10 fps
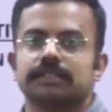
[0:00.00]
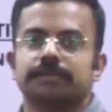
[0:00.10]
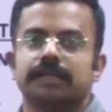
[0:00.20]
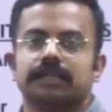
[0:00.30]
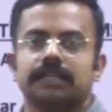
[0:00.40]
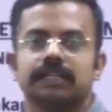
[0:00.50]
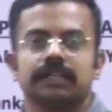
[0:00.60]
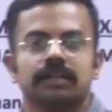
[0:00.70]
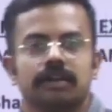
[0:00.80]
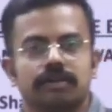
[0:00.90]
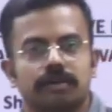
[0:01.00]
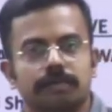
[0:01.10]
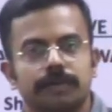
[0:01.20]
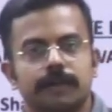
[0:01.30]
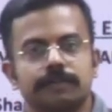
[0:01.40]
in mentoring
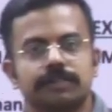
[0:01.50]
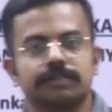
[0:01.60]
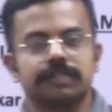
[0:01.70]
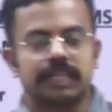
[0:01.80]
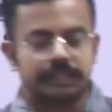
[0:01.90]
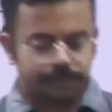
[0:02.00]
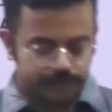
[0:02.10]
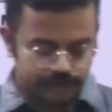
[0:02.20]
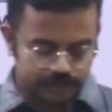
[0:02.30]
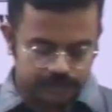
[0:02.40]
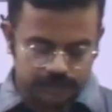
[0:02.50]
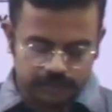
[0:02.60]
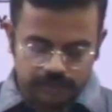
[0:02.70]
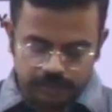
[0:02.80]
competitive service aspirants.